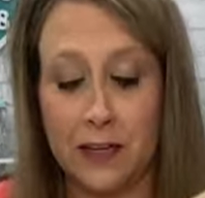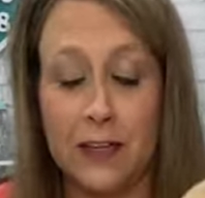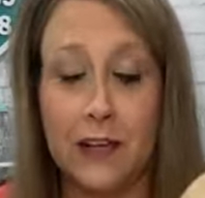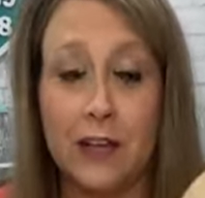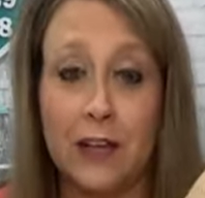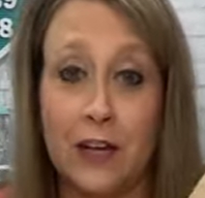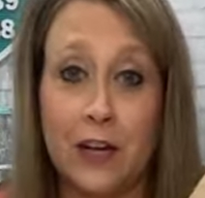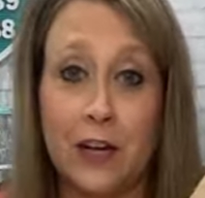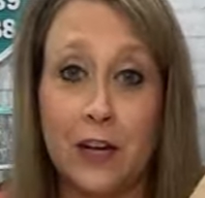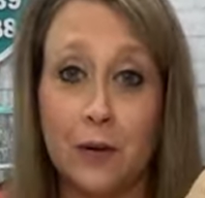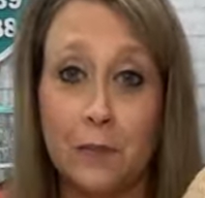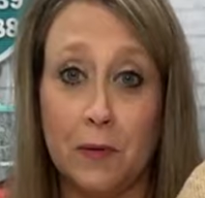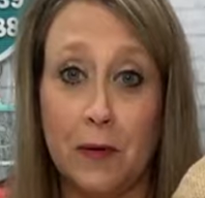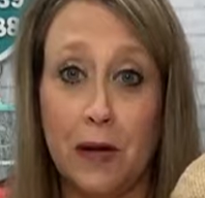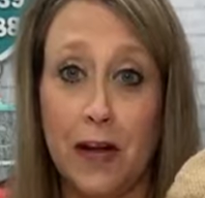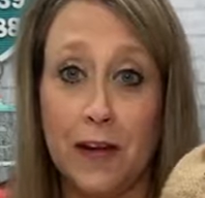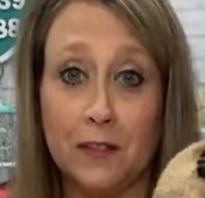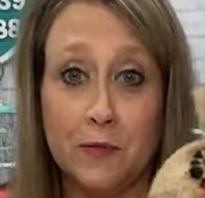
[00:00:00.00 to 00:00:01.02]
clear
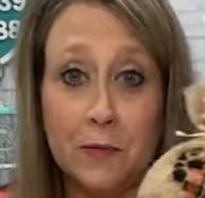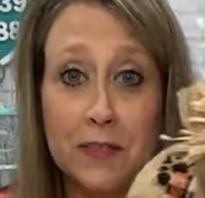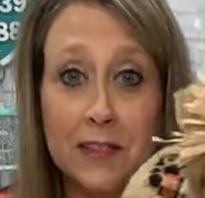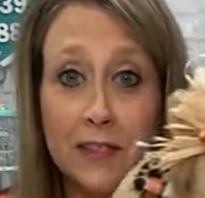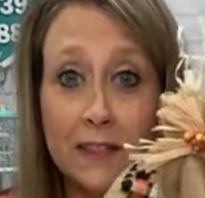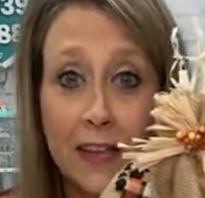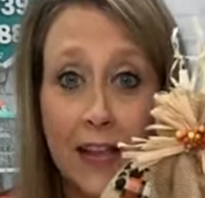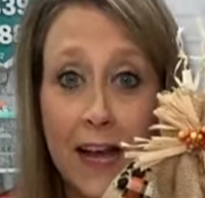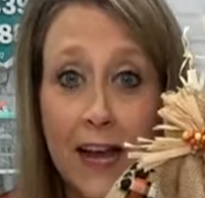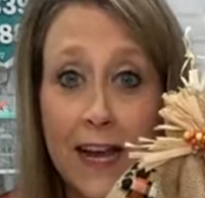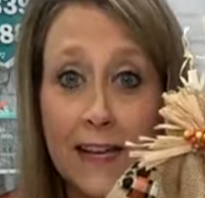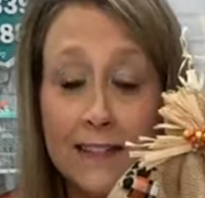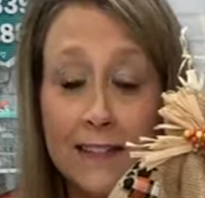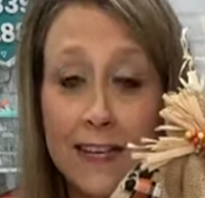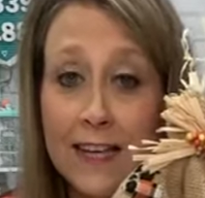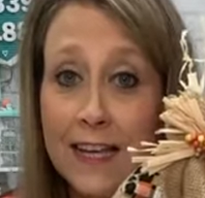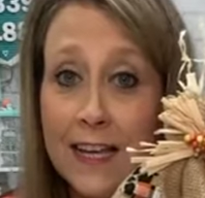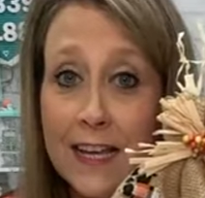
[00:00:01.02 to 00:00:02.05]
box with the
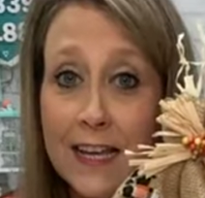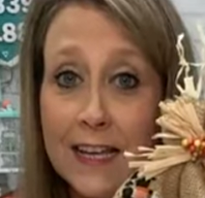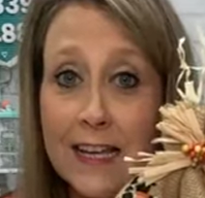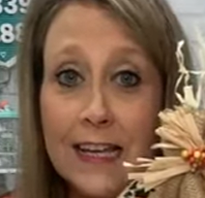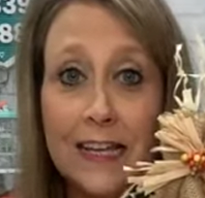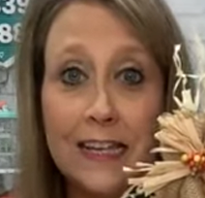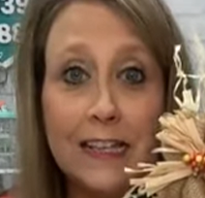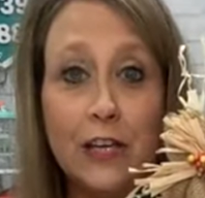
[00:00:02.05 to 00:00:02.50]
lights in it,